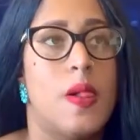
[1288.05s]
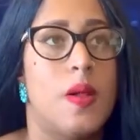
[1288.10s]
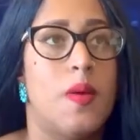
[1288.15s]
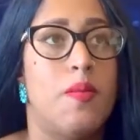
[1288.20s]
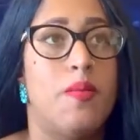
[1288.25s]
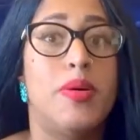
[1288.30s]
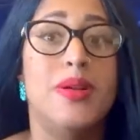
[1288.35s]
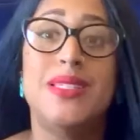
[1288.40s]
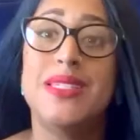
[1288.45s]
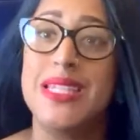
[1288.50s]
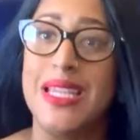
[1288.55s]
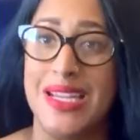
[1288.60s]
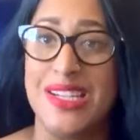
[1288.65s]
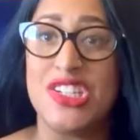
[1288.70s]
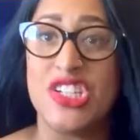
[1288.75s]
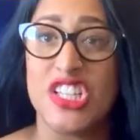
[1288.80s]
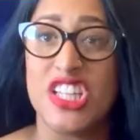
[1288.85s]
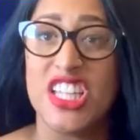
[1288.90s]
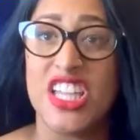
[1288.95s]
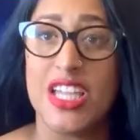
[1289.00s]

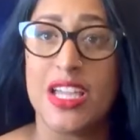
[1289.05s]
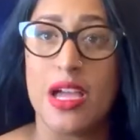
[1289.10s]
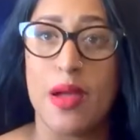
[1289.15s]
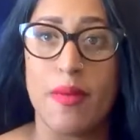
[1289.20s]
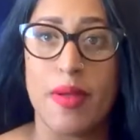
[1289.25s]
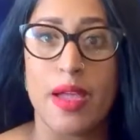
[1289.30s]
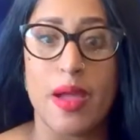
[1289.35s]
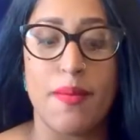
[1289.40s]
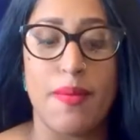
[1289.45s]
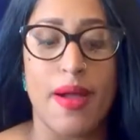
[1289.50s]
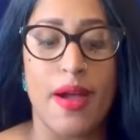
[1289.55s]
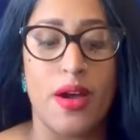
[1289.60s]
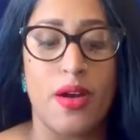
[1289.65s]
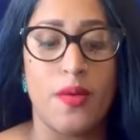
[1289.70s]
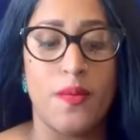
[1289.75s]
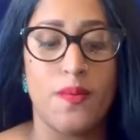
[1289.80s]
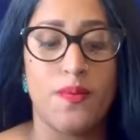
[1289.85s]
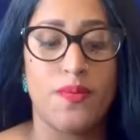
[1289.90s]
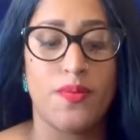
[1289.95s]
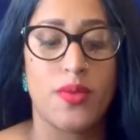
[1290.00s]
potentially coming about,
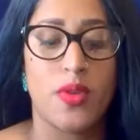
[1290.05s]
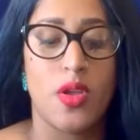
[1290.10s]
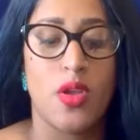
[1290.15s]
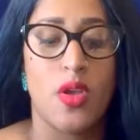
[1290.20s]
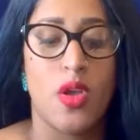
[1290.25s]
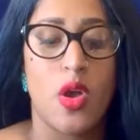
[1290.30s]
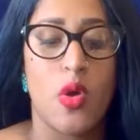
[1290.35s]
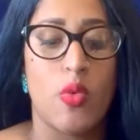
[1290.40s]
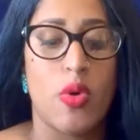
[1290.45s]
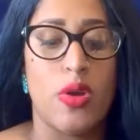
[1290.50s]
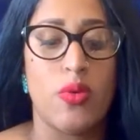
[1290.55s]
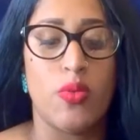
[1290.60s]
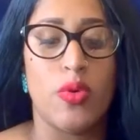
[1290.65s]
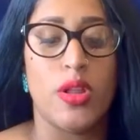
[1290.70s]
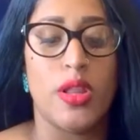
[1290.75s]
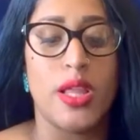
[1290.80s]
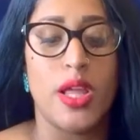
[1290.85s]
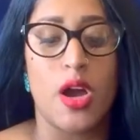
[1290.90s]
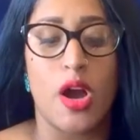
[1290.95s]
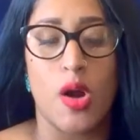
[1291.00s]
when
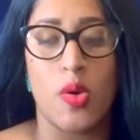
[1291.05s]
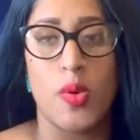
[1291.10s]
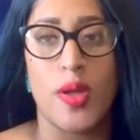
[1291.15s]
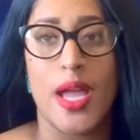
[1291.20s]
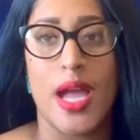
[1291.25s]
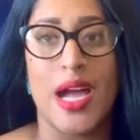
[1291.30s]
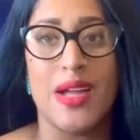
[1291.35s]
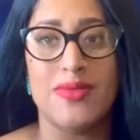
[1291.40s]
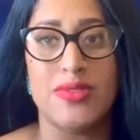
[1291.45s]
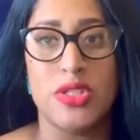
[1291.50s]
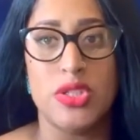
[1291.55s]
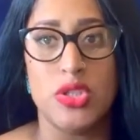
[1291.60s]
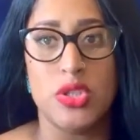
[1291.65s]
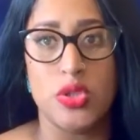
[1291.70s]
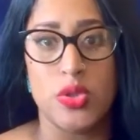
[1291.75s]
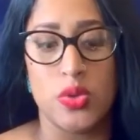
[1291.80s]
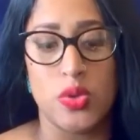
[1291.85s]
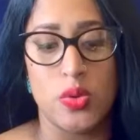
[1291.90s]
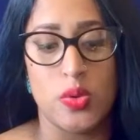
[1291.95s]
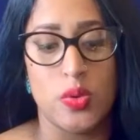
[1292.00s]
really all we have to
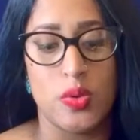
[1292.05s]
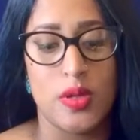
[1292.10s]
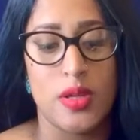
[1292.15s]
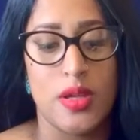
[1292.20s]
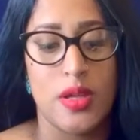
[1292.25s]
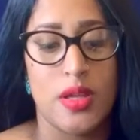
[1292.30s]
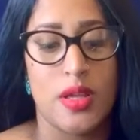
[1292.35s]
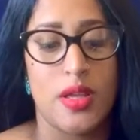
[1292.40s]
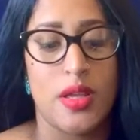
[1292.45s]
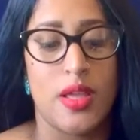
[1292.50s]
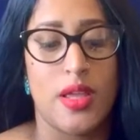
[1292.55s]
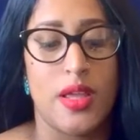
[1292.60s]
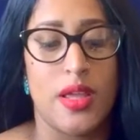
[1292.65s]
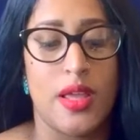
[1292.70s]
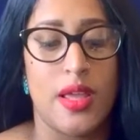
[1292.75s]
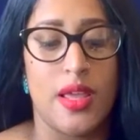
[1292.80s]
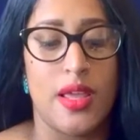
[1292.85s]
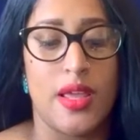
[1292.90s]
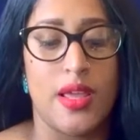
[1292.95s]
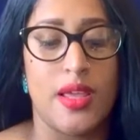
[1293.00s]
do
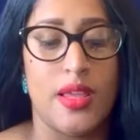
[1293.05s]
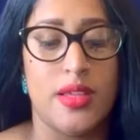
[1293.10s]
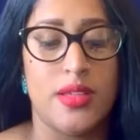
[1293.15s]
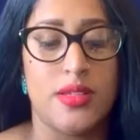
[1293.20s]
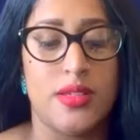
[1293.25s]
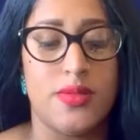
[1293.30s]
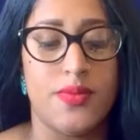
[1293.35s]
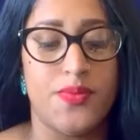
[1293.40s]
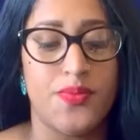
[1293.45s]
is